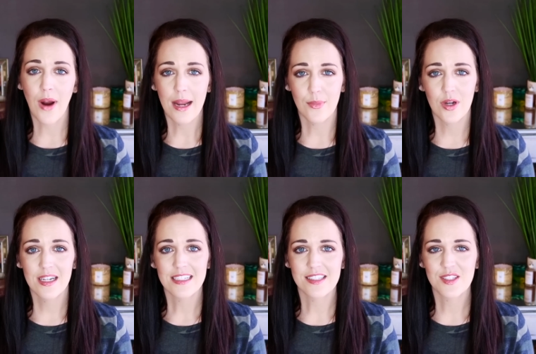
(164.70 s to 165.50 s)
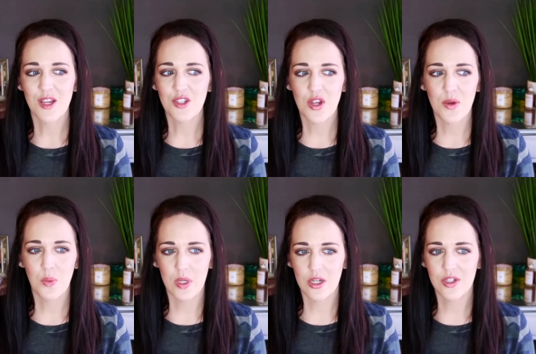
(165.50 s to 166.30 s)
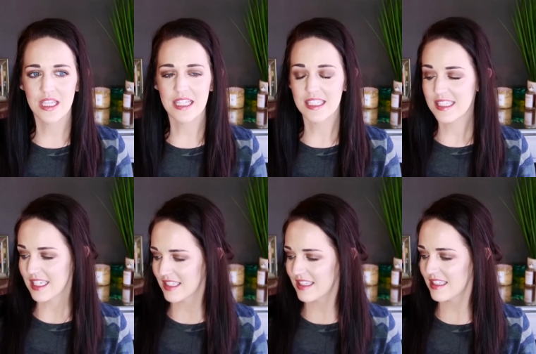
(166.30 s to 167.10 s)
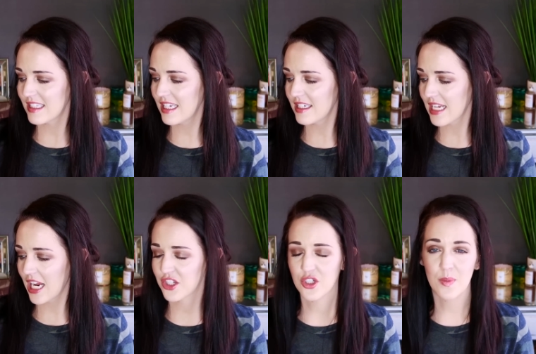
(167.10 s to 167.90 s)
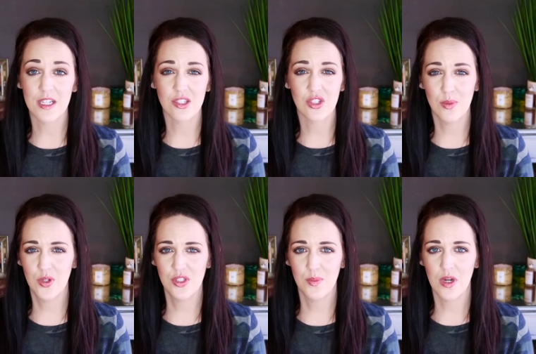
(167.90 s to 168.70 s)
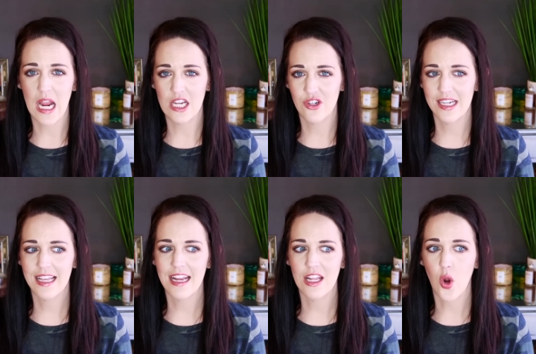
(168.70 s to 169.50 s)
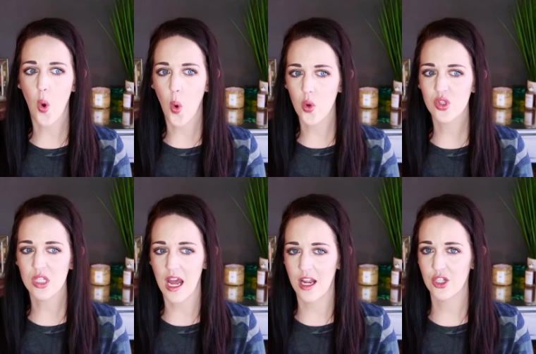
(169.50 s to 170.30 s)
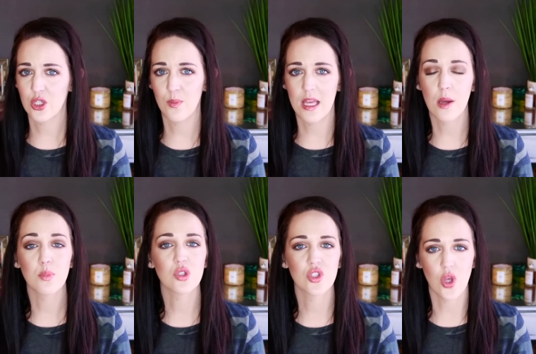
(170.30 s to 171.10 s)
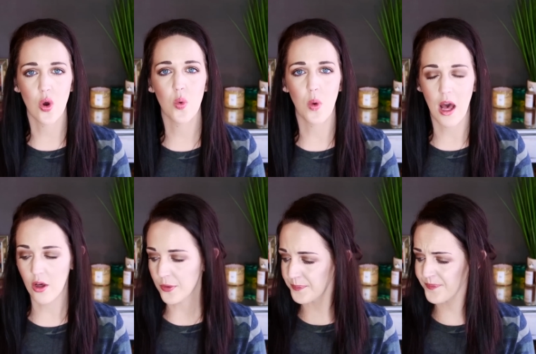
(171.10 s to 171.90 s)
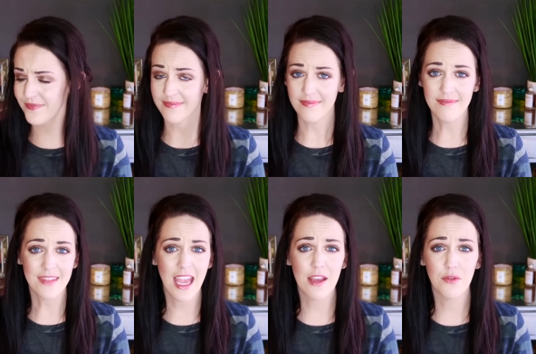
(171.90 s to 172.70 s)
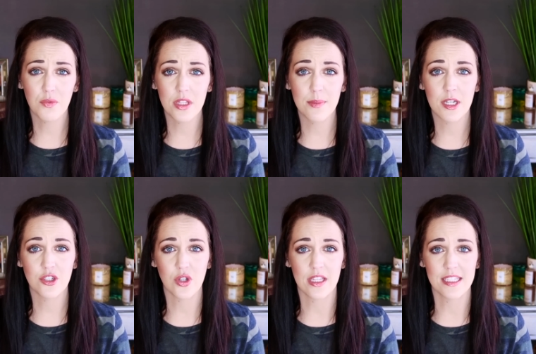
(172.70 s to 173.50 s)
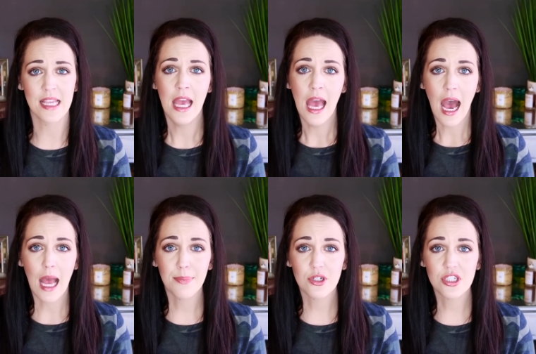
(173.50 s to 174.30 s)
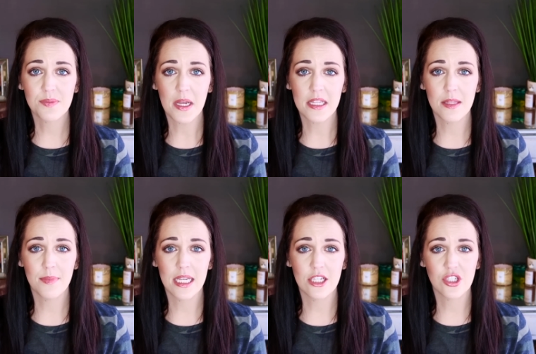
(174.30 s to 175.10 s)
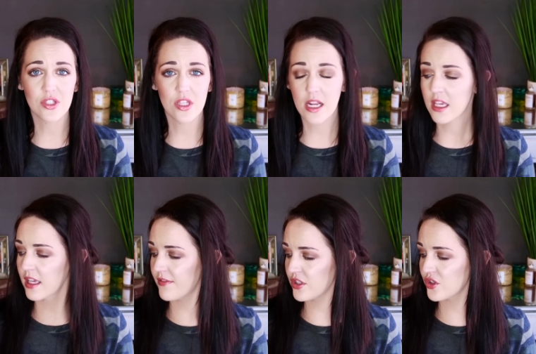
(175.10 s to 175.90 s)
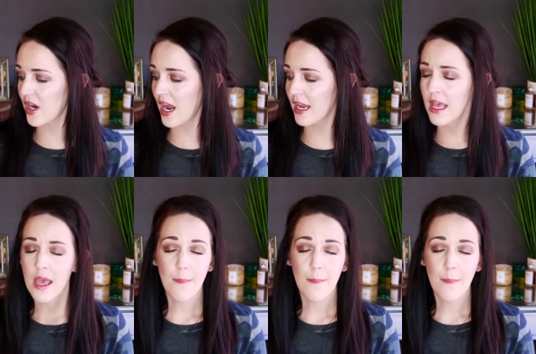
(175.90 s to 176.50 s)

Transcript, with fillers: primer. It has such a weird consistency and texture, but it's super, super hydrating and it holds onto your makeup so well. I have really been enjoying this. I purchased mine in the mini just so that I could give it a try,